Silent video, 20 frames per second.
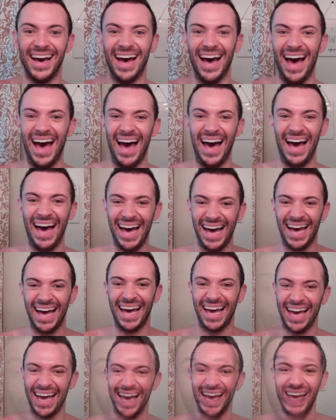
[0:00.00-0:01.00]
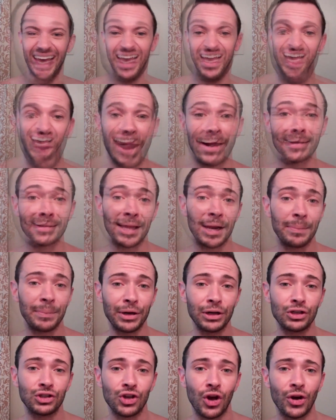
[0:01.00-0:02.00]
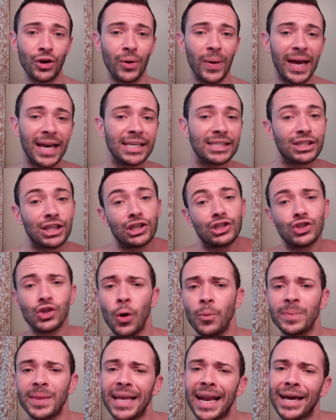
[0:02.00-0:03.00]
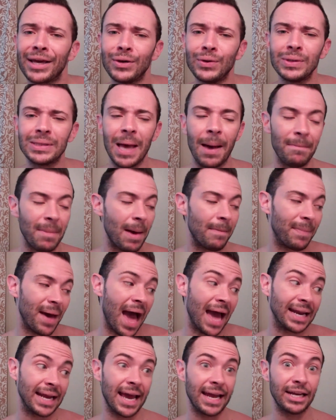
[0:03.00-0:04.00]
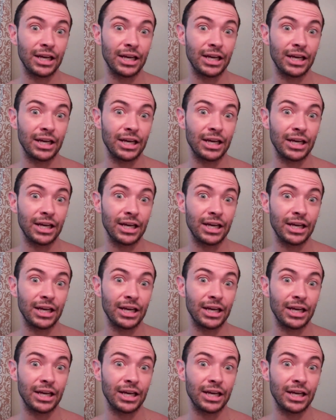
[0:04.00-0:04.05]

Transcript: the next product that I'm going to show you is the soap that I use on my body,